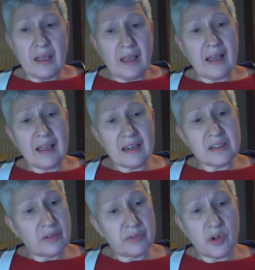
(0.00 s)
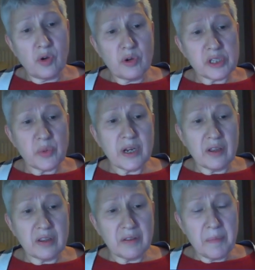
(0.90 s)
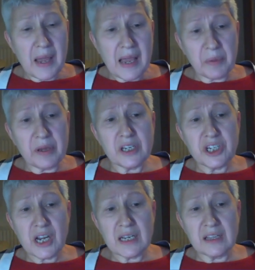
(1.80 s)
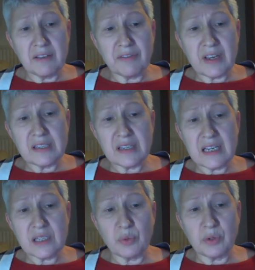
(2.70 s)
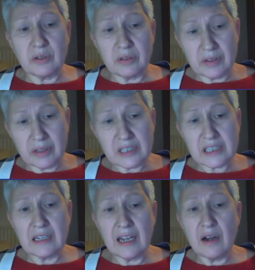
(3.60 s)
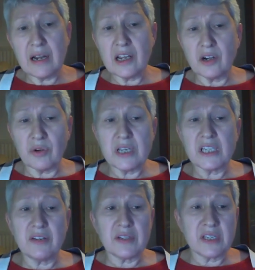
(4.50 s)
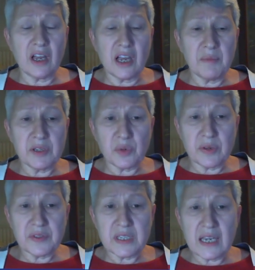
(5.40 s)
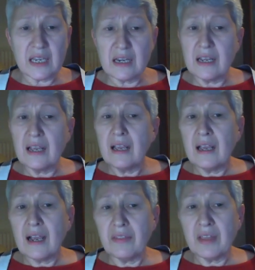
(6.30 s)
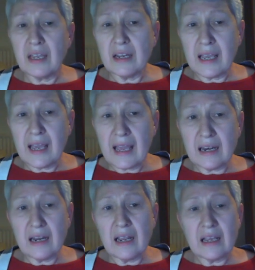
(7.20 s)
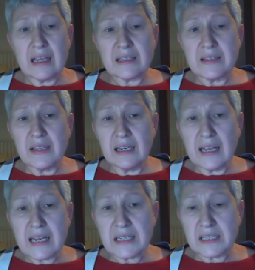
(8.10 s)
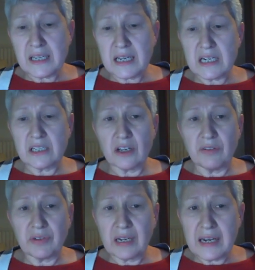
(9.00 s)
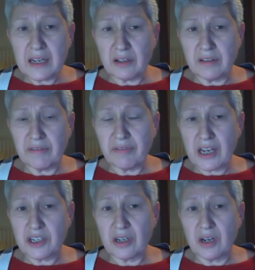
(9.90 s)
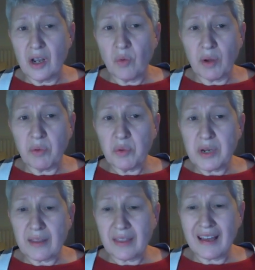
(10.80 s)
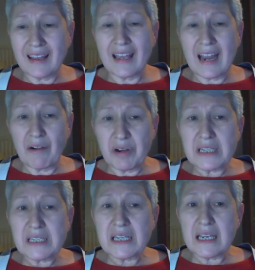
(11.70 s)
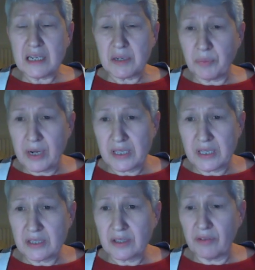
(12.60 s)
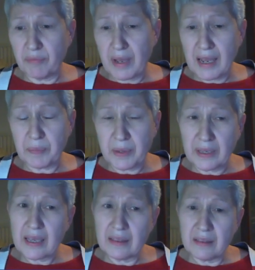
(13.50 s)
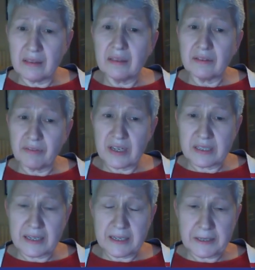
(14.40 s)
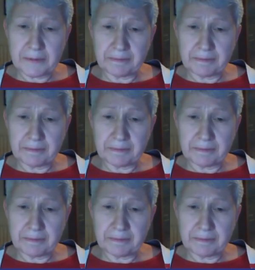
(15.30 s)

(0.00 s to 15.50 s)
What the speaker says: And of course, we know that the MAP shedding in the feces will slowly increase over time, as we've seen. And then again, it's in the later stages of clinical infection where we would get that guaranteed presence of MAP in the feces.